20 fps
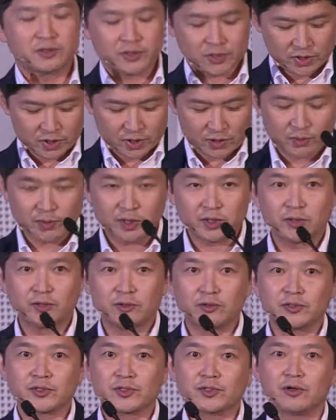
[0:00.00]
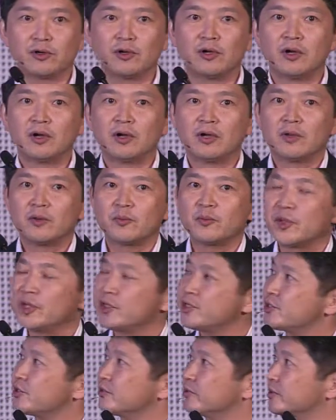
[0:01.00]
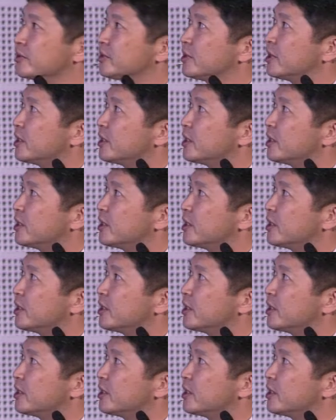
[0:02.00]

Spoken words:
Suzemeni also mentioned.